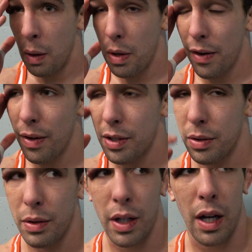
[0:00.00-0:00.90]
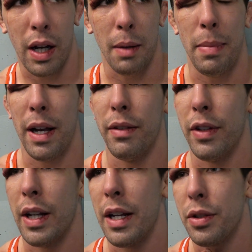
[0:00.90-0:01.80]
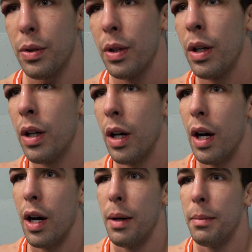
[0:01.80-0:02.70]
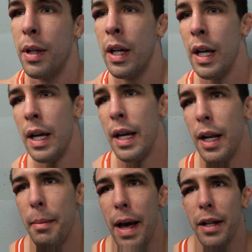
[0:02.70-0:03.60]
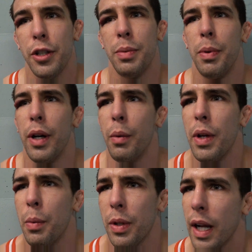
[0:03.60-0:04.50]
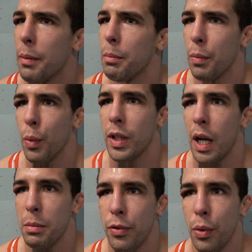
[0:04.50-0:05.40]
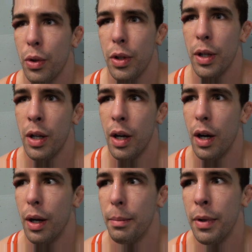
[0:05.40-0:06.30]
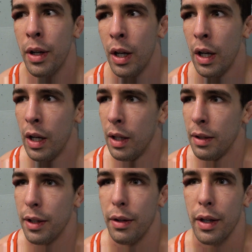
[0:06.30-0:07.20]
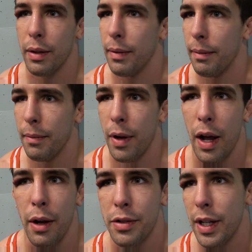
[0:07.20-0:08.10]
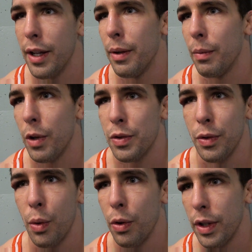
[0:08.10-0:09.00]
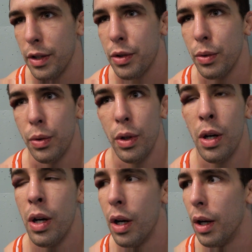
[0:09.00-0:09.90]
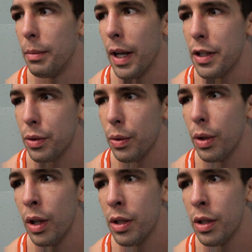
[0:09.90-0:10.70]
We never wrestled uh, competitively in high school um, in a match, but we had worked out worked out before. Um, you know, like Ohio State, Westerville North at his school, um, high school.